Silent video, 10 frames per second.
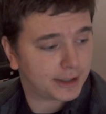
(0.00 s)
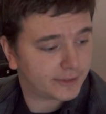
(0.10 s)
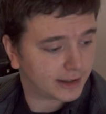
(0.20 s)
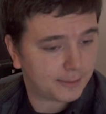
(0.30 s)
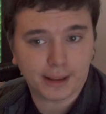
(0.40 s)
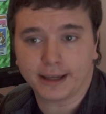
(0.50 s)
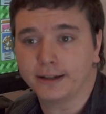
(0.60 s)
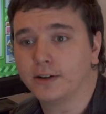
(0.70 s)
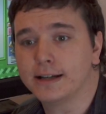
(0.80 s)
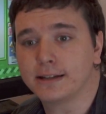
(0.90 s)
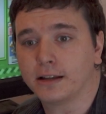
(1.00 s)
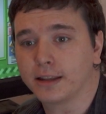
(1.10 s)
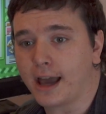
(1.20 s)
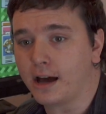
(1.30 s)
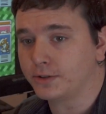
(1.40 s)
Whenever I'm playing, I sit on
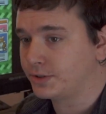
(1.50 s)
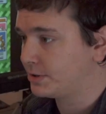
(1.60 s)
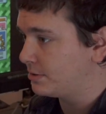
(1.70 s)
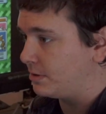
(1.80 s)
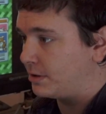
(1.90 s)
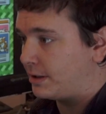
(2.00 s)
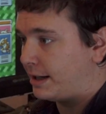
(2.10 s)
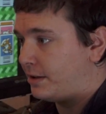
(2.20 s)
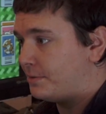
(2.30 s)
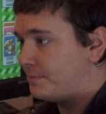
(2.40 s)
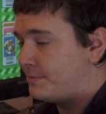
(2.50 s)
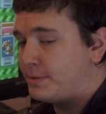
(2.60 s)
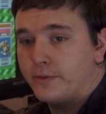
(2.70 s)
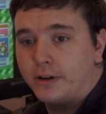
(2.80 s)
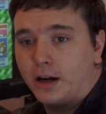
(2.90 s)
the couch, or I'll
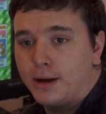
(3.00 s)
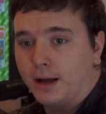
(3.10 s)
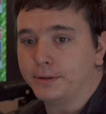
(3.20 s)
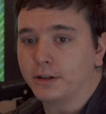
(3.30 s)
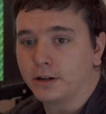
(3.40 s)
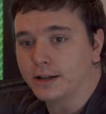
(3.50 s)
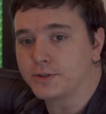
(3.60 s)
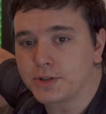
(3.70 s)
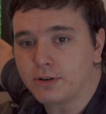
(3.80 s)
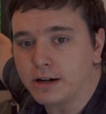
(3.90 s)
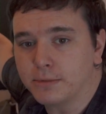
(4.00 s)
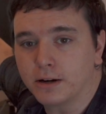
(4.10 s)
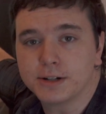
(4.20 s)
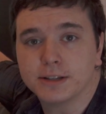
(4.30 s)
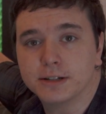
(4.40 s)
be over here on my computer and I'll just screen
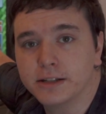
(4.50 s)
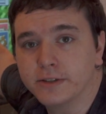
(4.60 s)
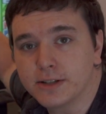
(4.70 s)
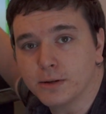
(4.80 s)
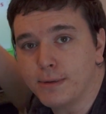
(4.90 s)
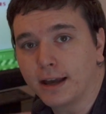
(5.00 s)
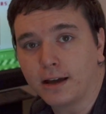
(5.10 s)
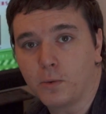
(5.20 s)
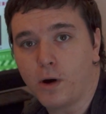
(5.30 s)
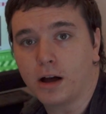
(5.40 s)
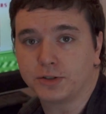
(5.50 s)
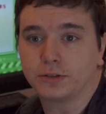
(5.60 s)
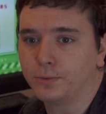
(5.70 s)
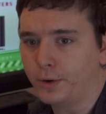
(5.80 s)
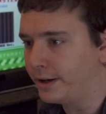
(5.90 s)
mirror to the TV so Megan can watch
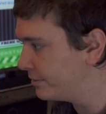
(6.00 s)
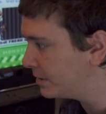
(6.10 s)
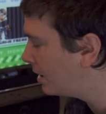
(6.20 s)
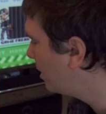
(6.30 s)
or whatever.